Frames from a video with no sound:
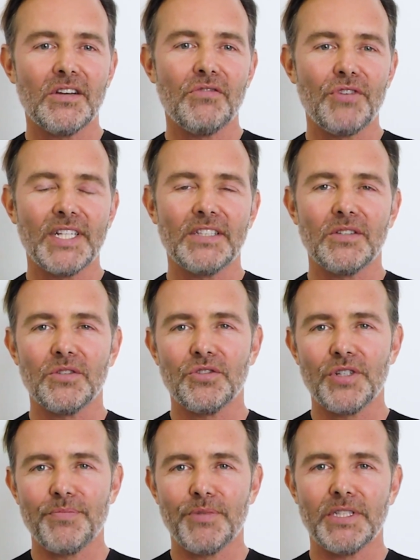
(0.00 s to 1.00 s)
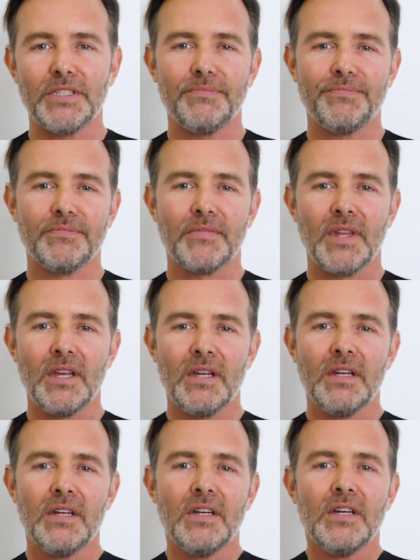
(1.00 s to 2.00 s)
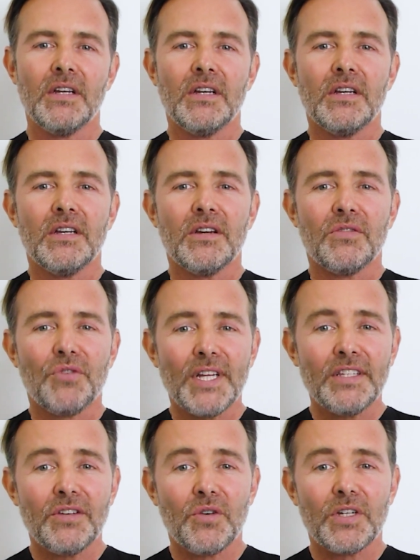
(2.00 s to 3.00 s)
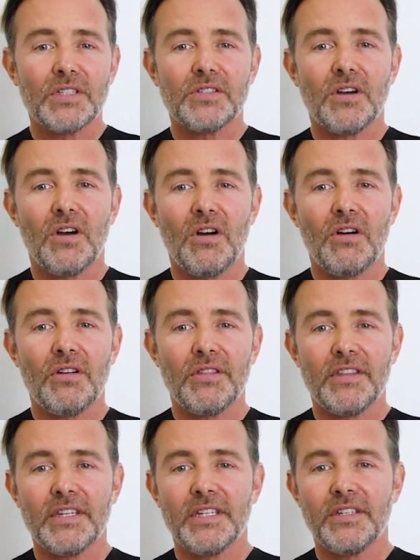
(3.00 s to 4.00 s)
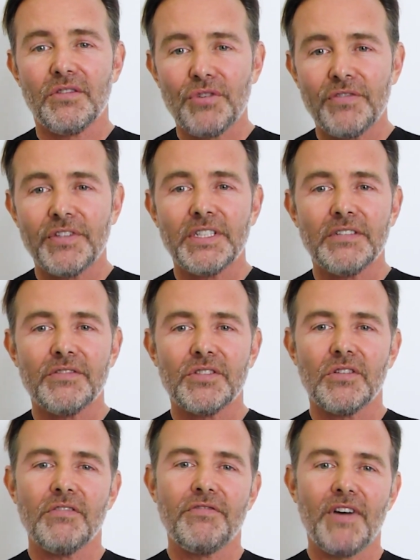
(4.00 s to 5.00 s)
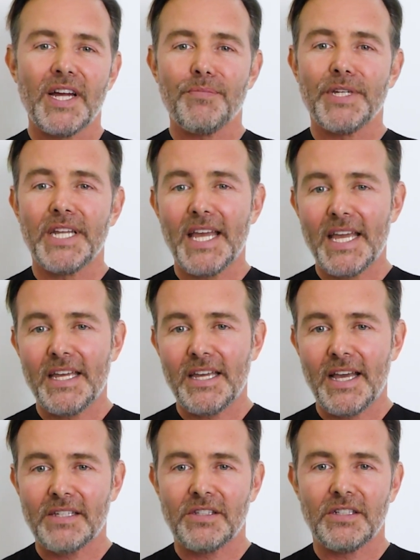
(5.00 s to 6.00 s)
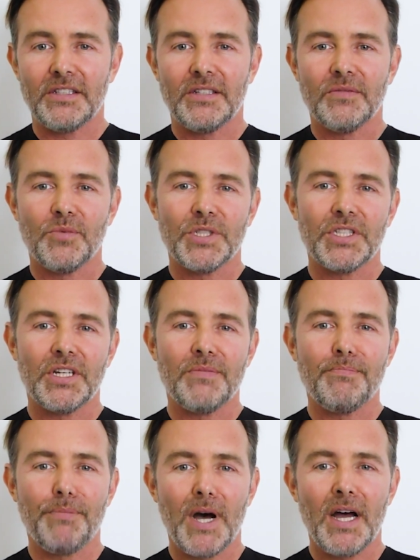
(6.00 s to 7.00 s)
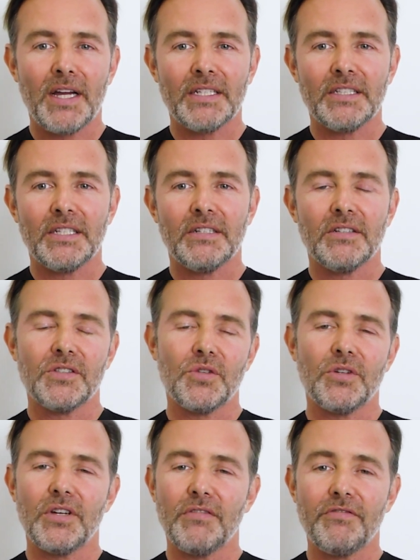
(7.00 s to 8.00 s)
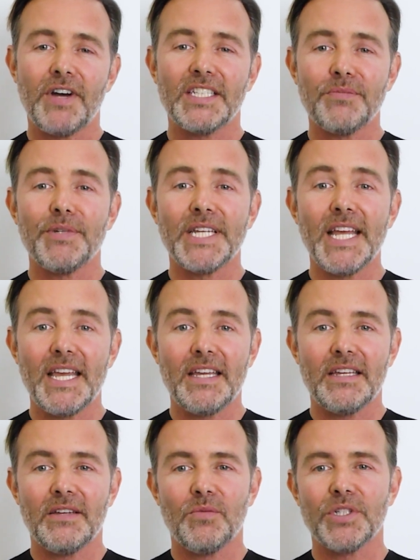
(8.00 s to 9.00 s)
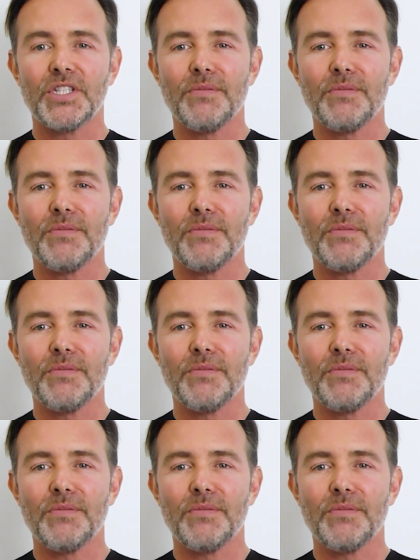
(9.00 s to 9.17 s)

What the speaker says: of retinol treatment. Retinoids are the derivatives of vitamin A acid, which can bind, vitamin A, which